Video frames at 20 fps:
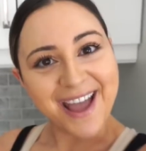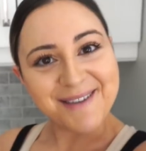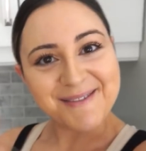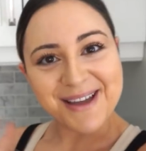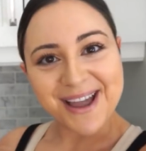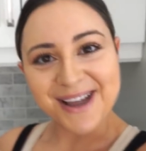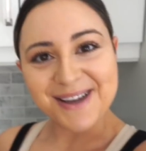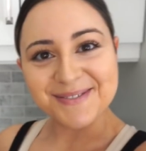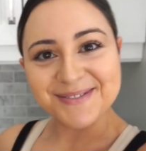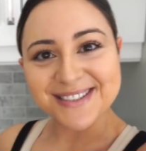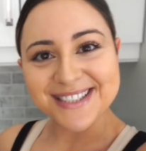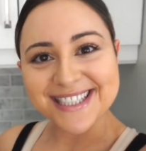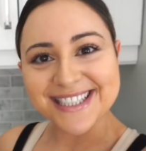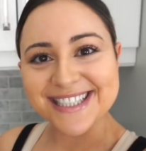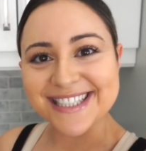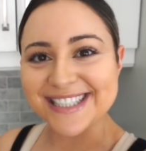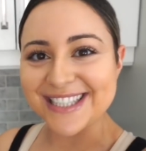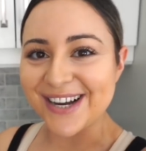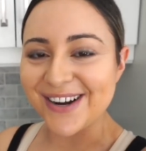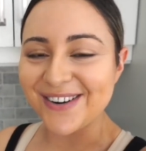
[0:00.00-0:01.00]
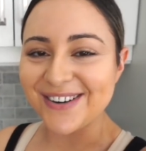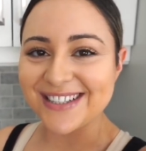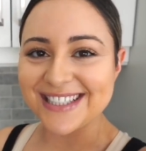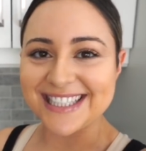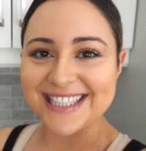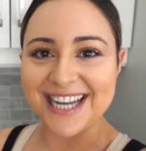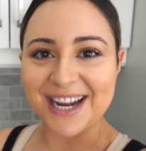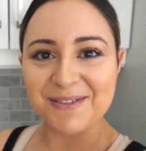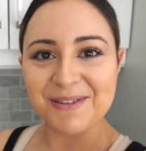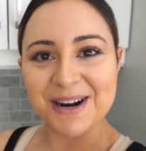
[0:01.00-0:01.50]
Hey babes, so
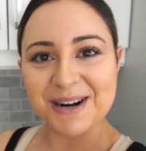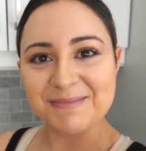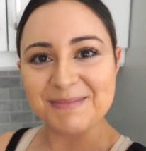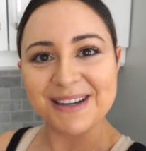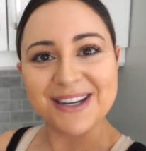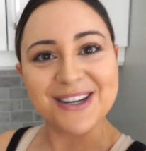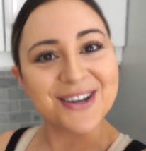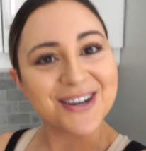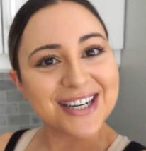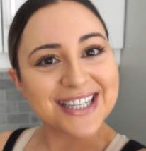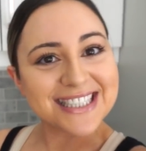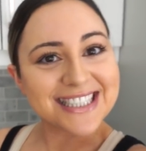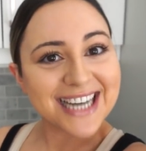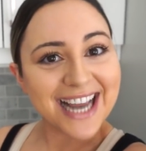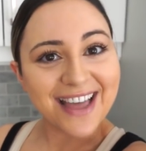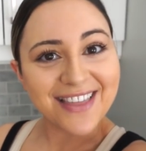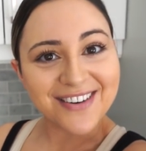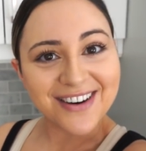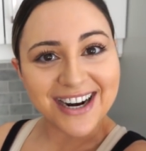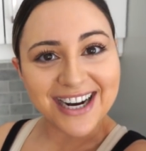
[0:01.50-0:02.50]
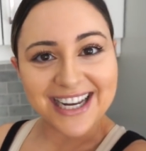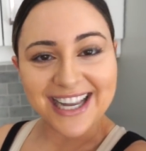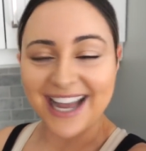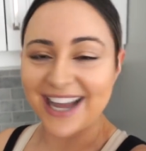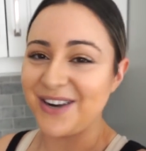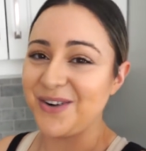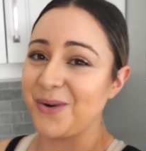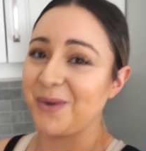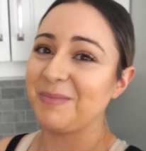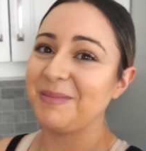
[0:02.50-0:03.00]
today we're going to be cooking together
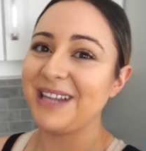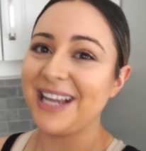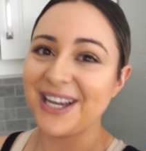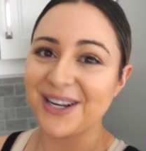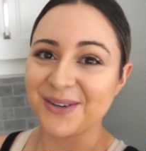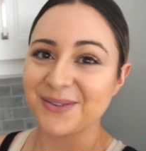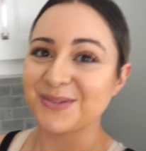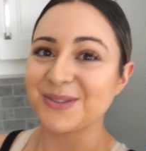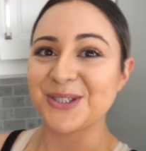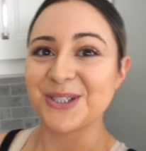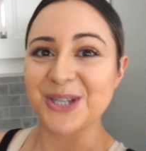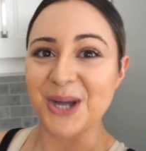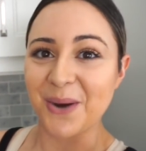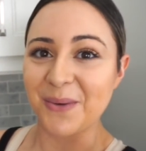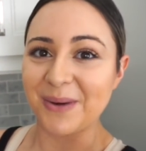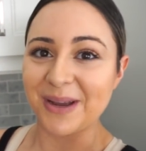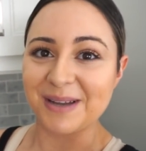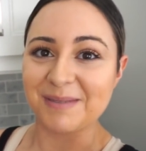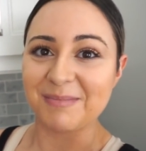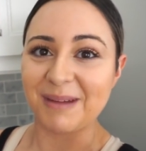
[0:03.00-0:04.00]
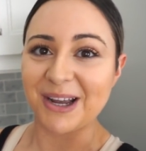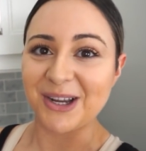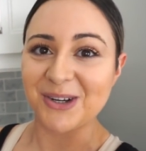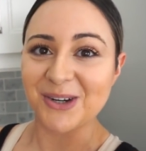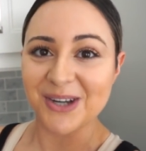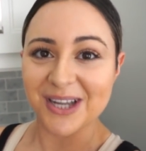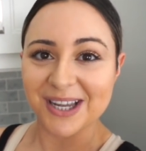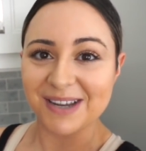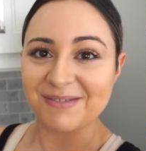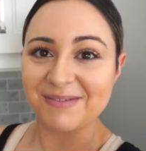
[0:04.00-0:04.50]
again. Normally I don't show in my
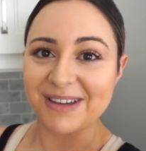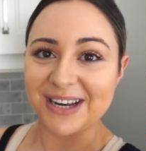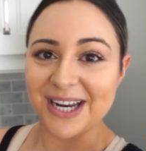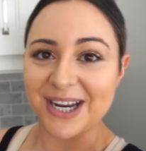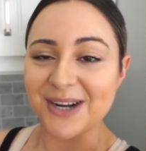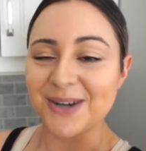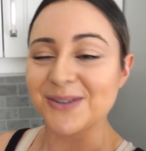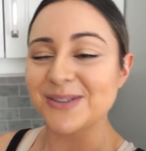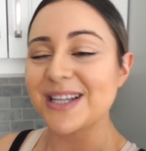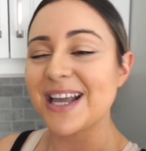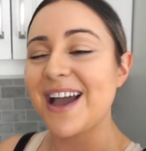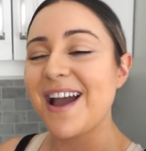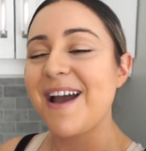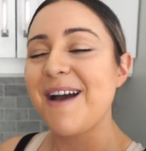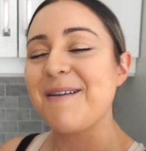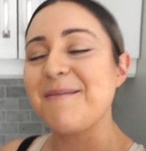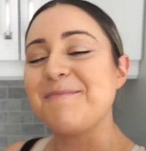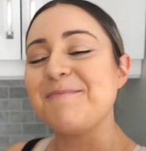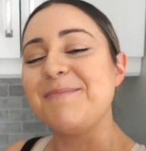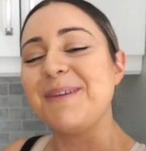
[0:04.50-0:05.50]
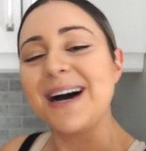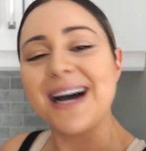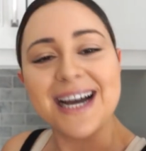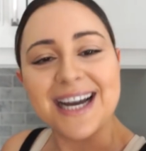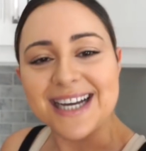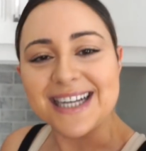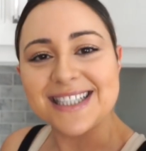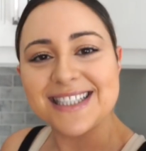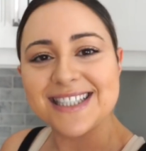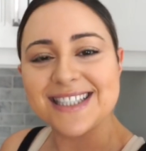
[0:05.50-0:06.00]
cooking videos,
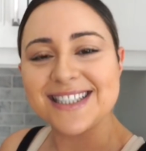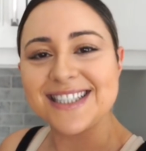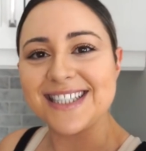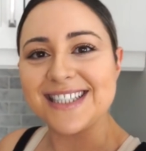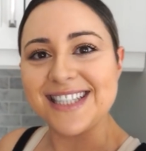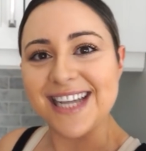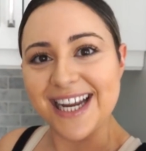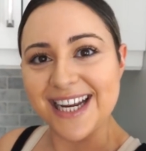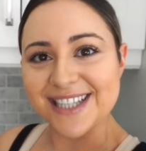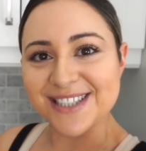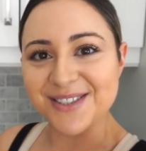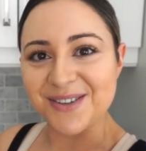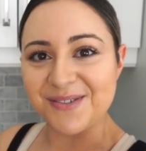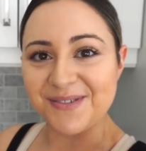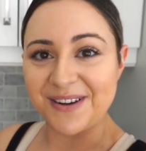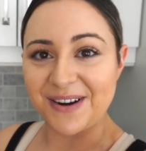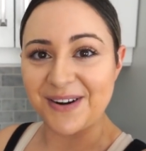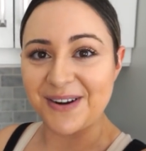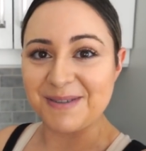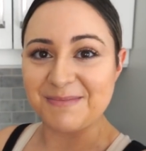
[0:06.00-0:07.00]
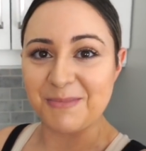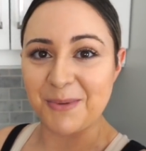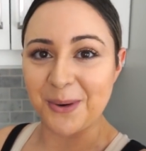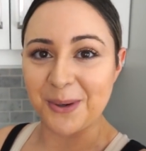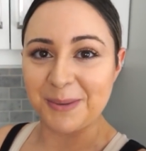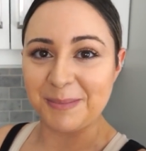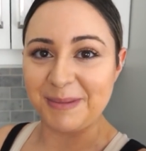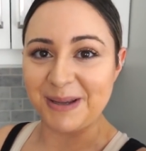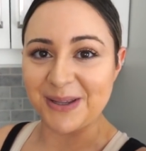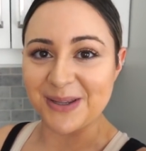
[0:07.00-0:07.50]
but today is a very
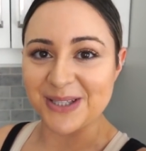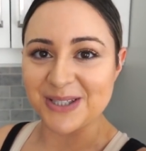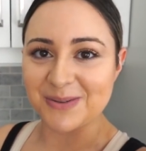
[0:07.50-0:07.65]
important meal.